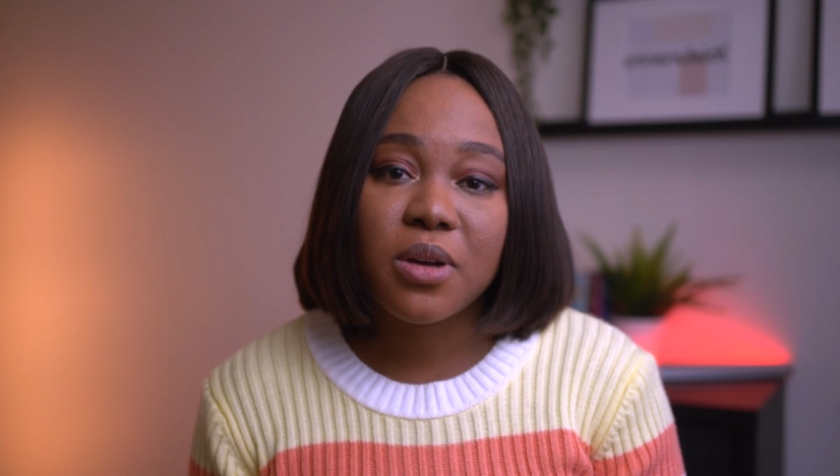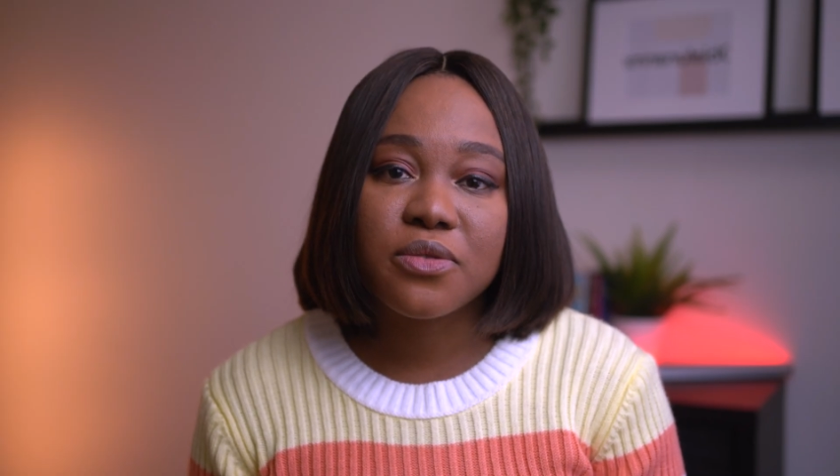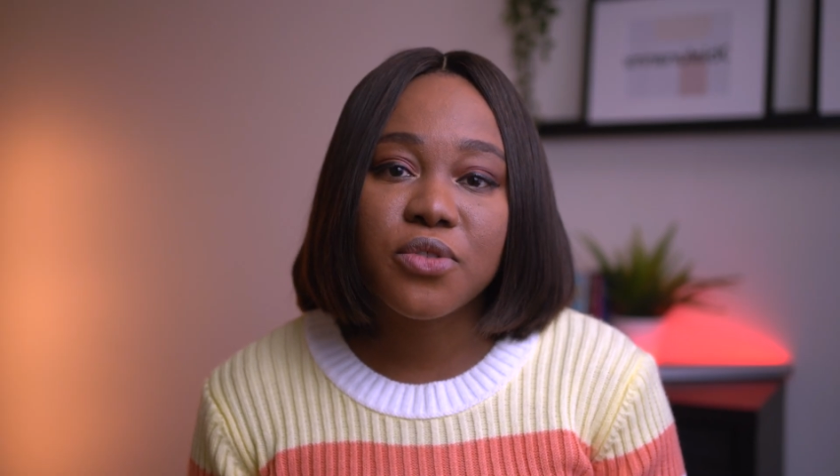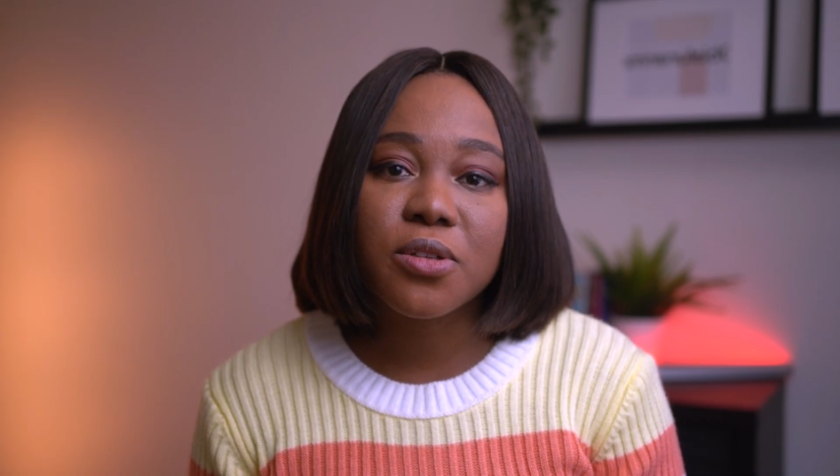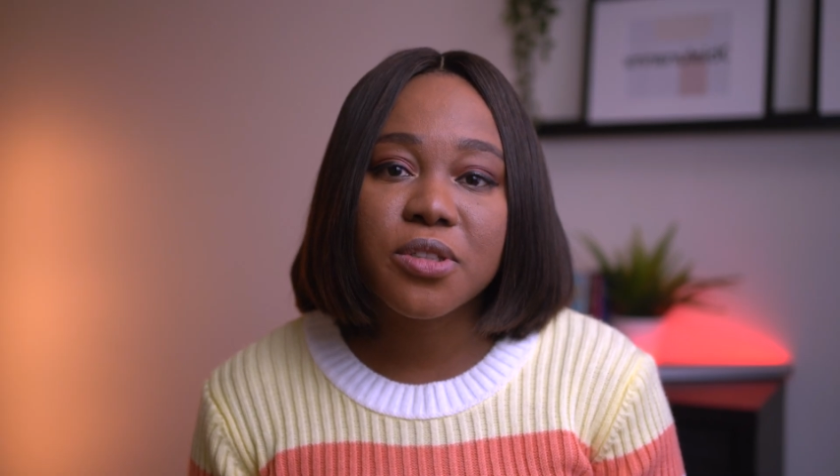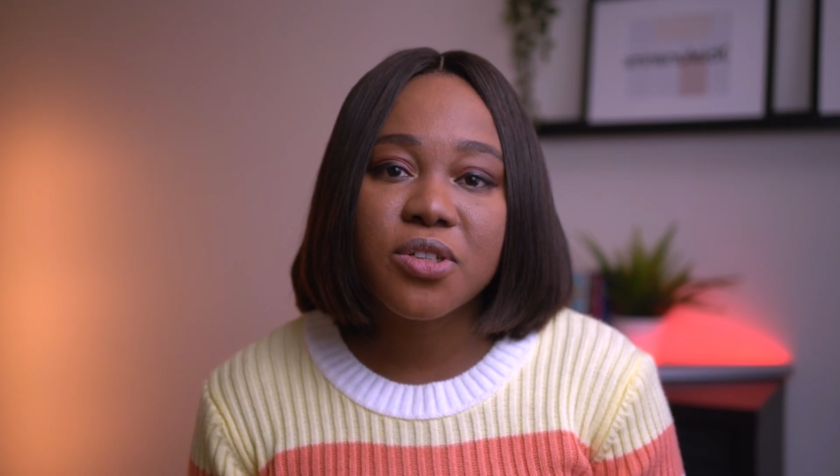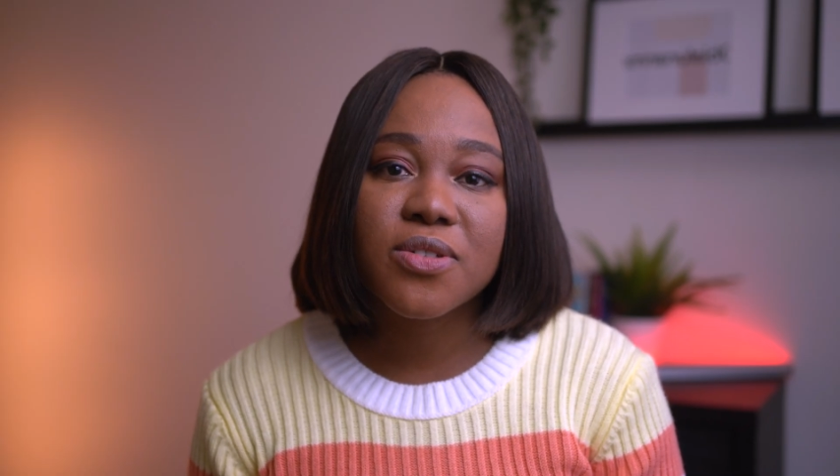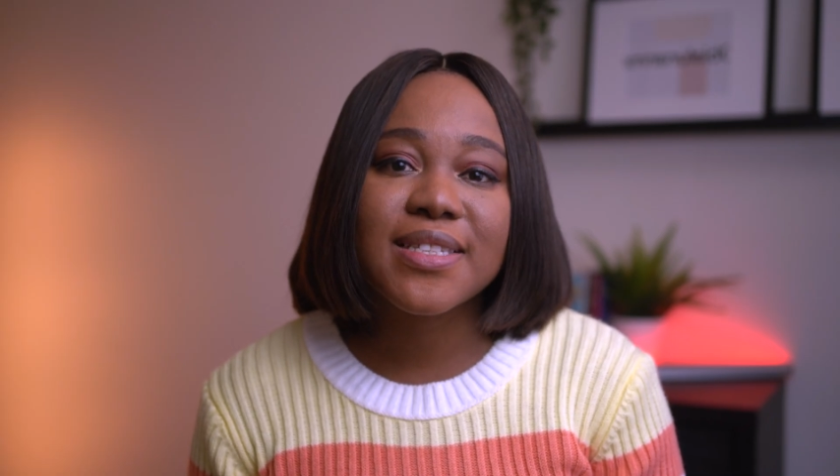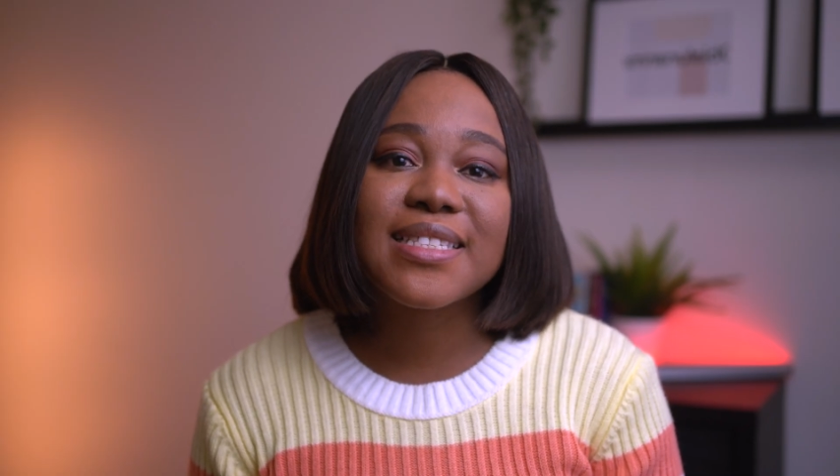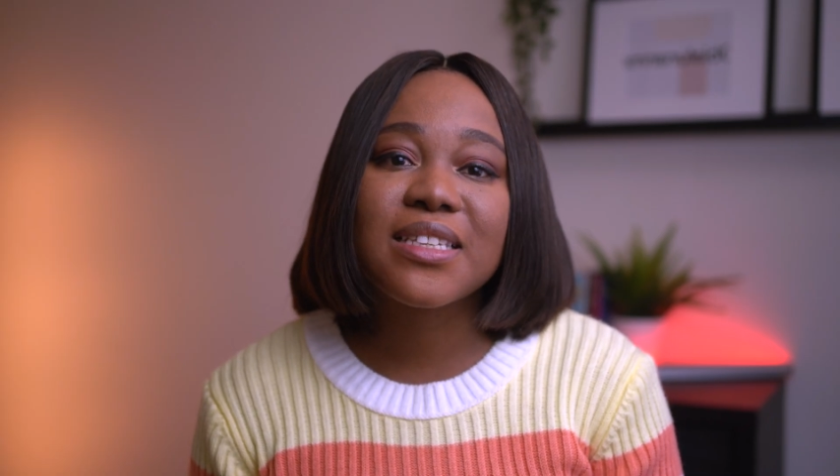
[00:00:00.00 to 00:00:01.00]

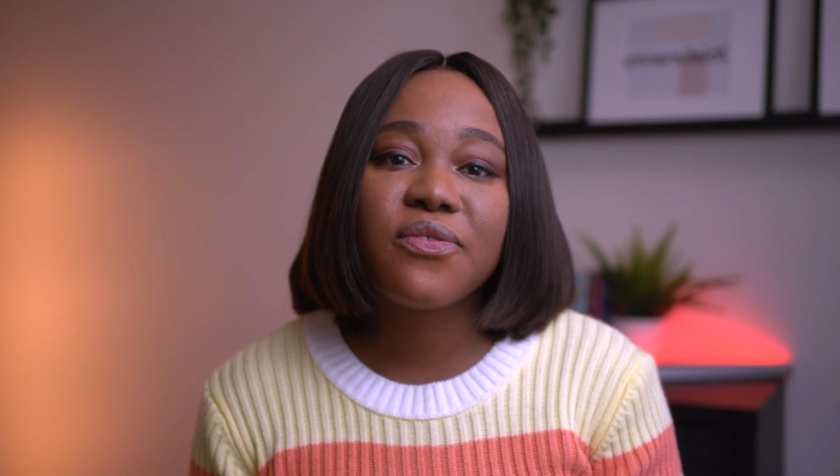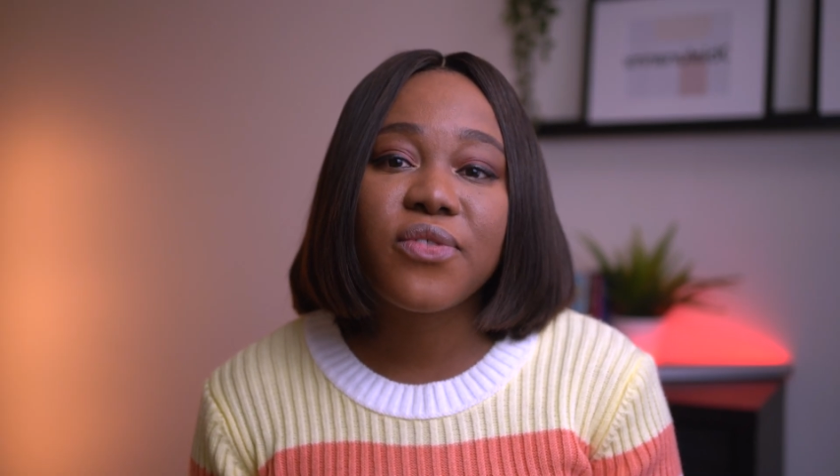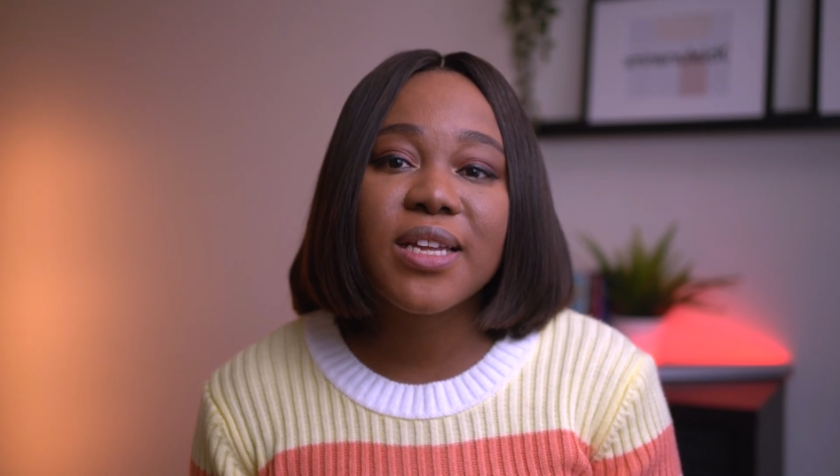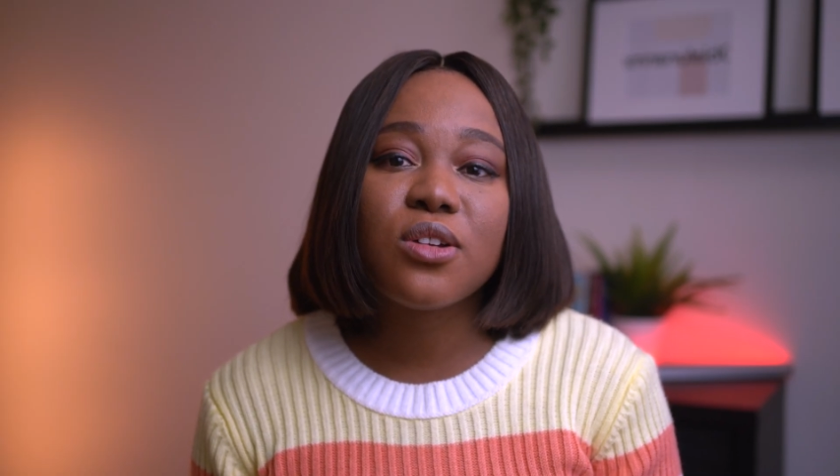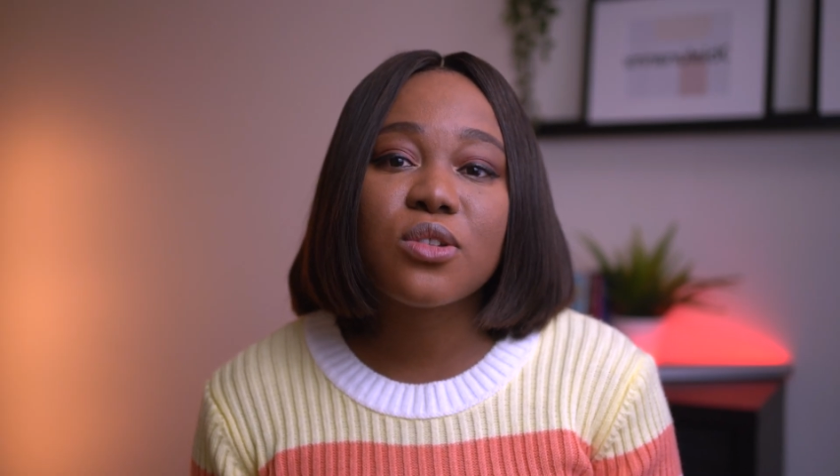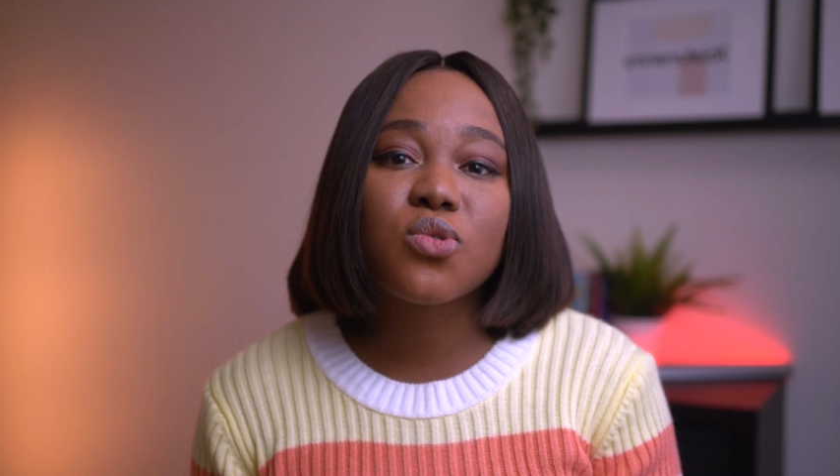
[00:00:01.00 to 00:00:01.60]
portfolios is the failure